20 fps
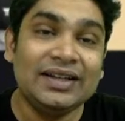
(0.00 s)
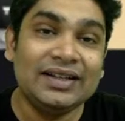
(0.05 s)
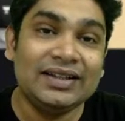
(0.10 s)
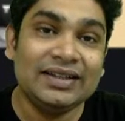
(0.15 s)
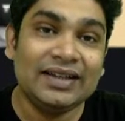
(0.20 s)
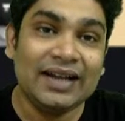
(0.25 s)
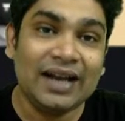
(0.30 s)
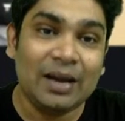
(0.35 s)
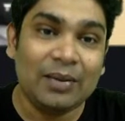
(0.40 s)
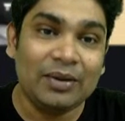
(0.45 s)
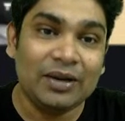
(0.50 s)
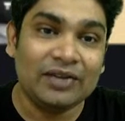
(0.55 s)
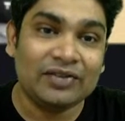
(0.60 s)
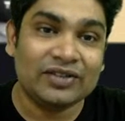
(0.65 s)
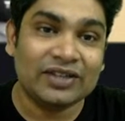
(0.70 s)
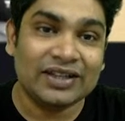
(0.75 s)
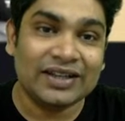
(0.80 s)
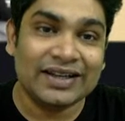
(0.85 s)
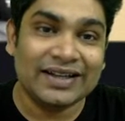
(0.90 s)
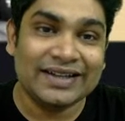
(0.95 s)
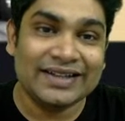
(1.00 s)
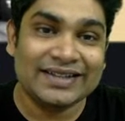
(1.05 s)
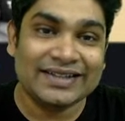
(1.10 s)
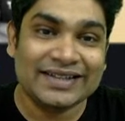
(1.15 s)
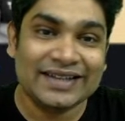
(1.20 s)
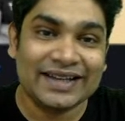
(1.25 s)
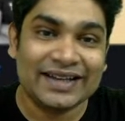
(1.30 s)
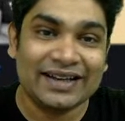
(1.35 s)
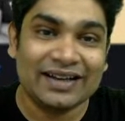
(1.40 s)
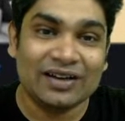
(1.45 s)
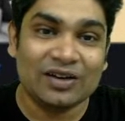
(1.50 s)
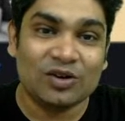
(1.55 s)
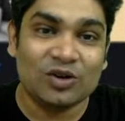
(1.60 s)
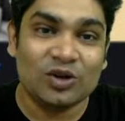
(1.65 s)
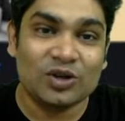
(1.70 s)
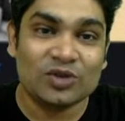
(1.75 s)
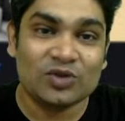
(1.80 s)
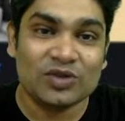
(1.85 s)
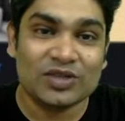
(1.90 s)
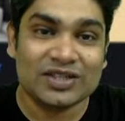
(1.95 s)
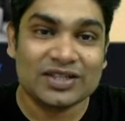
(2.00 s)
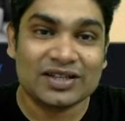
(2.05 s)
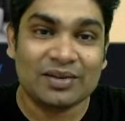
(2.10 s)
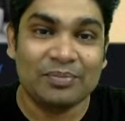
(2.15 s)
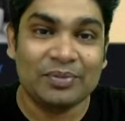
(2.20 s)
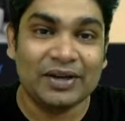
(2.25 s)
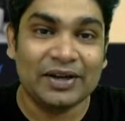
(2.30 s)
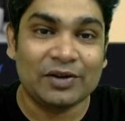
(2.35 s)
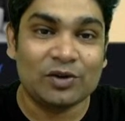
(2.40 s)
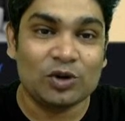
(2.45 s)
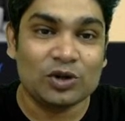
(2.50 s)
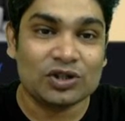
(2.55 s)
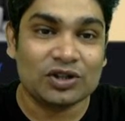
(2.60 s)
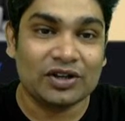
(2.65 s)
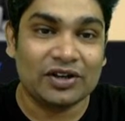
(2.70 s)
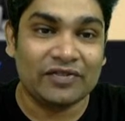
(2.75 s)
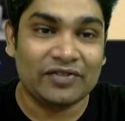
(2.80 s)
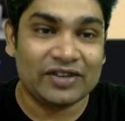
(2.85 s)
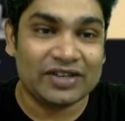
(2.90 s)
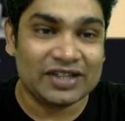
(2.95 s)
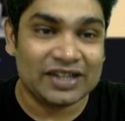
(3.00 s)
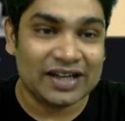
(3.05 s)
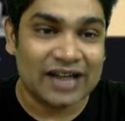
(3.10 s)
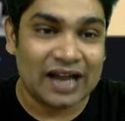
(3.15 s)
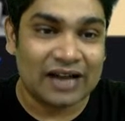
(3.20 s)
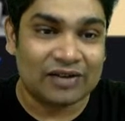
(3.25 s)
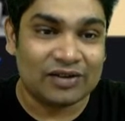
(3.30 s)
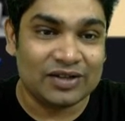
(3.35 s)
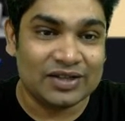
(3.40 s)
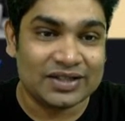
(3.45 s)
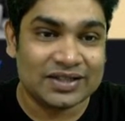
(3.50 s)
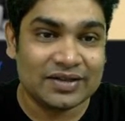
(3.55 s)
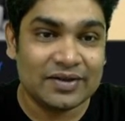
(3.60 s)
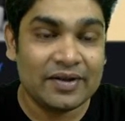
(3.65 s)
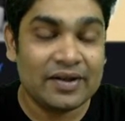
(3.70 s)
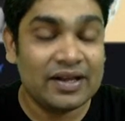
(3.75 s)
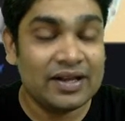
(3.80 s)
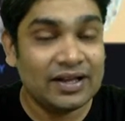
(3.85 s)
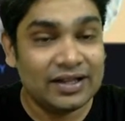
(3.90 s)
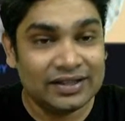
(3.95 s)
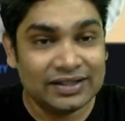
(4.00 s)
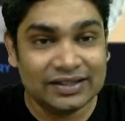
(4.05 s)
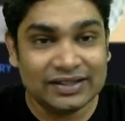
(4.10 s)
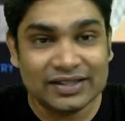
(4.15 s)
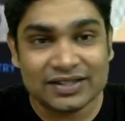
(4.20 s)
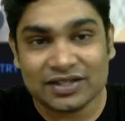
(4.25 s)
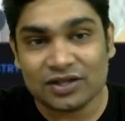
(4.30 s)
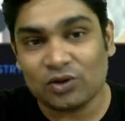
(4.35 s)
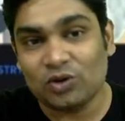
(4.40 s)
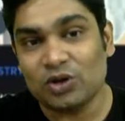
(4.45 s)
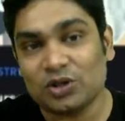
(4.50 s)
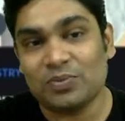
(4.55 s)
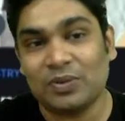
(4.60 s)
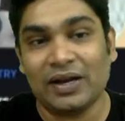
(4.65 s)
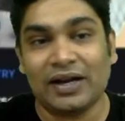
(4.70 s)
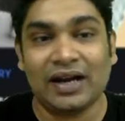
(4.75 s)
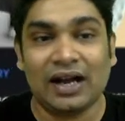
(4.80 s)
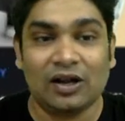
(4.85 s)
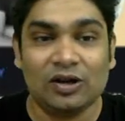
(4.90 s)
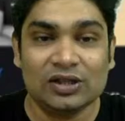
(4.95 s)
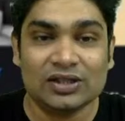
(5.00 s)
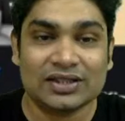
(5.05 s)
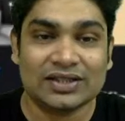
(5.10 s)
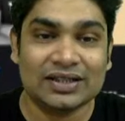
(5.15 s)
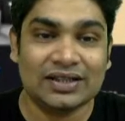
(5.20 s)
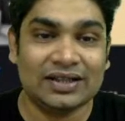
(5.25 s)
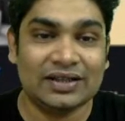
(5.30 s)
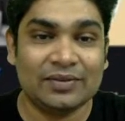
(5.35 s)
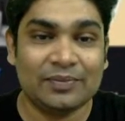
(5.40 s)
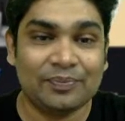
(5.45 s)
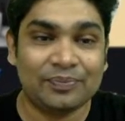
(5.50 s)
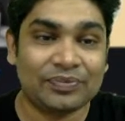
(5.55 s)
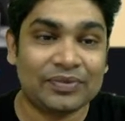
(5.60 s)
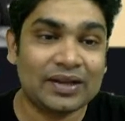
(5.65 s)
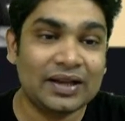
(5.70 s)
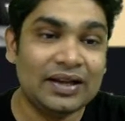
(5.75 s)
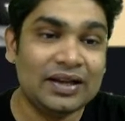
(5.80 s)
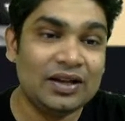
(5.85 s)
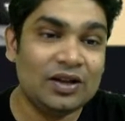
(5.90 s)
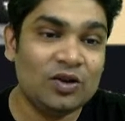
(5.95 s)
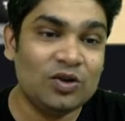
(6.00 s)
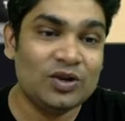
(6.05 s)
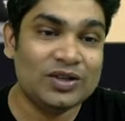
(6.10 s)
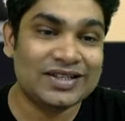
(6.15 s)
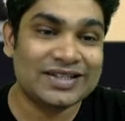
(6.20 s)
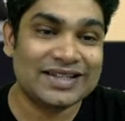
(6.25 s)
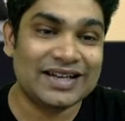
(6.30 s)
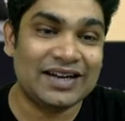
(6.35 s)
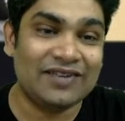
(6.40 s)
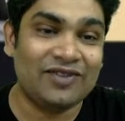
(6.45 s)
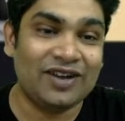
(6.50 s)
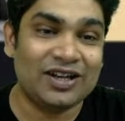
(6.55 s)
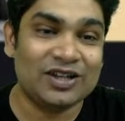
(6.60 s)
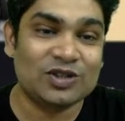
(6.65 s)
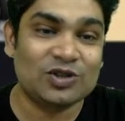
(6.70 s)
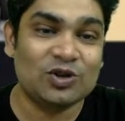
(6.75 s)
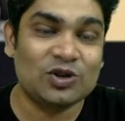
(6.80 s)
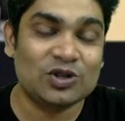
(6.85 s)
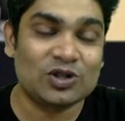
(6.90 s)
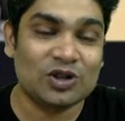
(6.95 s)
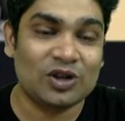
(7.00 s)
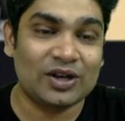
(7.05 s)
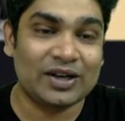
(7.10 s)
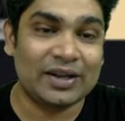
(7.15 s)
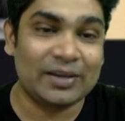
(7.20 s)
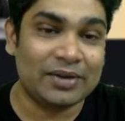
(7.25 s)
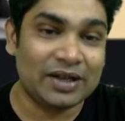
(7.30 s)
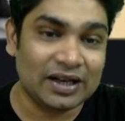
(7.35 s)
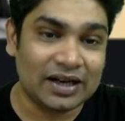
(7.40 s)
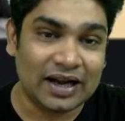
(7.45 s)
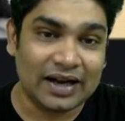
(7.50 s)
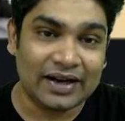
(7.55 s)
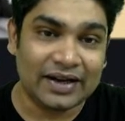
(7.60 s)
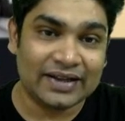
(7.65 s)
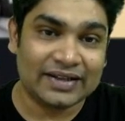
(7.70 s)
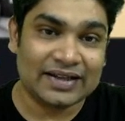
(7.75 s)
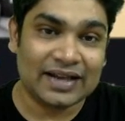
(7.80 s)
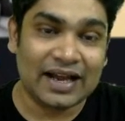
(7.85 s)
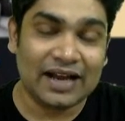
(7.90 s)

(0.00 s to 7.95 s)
Then Abhinav sir is taking a course which is a complete course on differential calculus. Then there's a course by Rahul sir, which is advanced course on chemical kinetics.